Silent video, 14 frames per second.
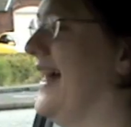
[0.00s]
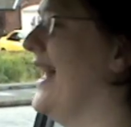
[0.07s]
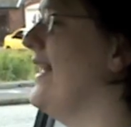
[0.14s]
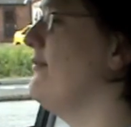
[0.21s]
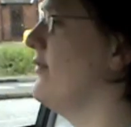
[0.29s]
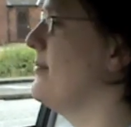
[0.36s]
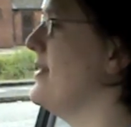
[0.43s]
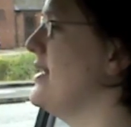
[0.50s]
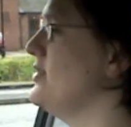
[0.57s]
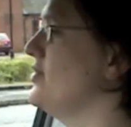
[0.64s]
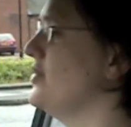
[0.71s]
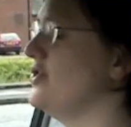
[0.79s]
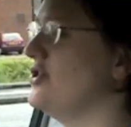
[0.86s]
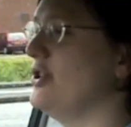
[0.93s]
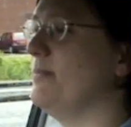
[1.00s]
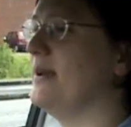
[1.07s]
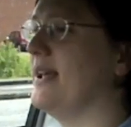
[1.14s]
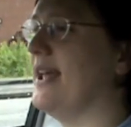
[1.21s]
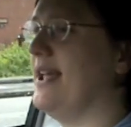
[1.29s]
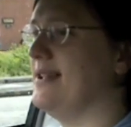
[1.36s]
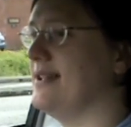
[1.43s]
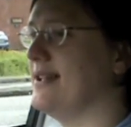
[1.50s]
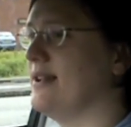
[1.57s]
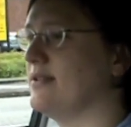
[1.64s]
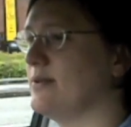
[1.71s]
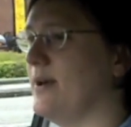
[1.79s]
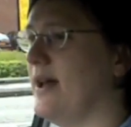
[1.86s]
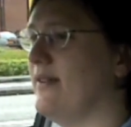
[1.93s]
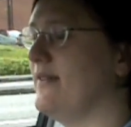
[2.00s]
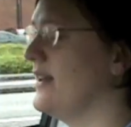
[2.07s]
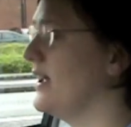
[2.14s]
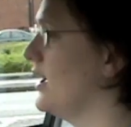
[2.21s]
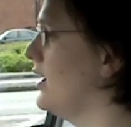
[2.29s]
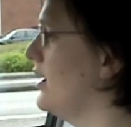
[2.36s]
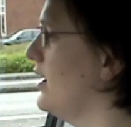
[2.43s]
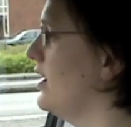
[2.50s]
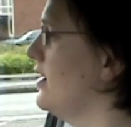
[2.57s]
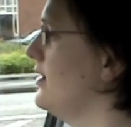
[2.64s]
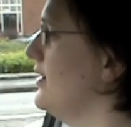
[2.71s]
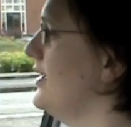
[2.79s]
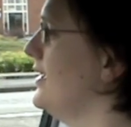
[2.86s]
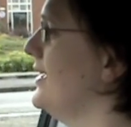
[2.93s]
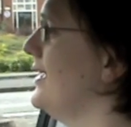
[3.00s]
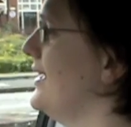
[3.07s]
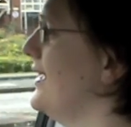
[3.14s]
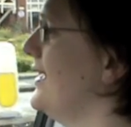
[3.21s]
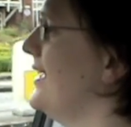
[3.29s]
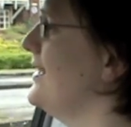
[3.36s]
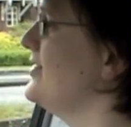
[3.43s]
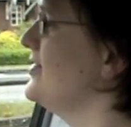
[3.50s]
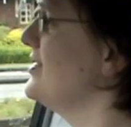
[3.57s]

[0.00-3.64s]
that information duplicated elsewhere in the car. It